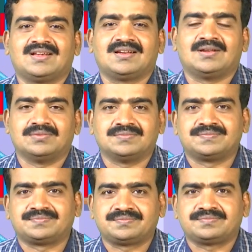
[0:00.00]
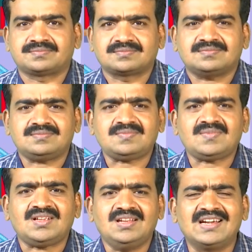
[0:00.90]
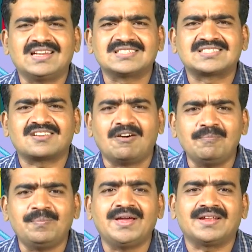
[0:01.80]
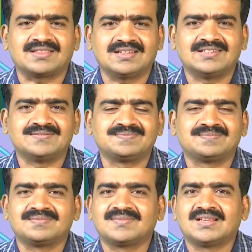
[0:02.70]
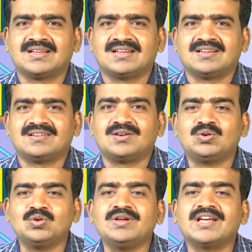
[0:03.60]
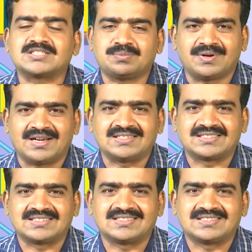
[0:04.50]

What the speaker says: Now, let us compare the two exponents.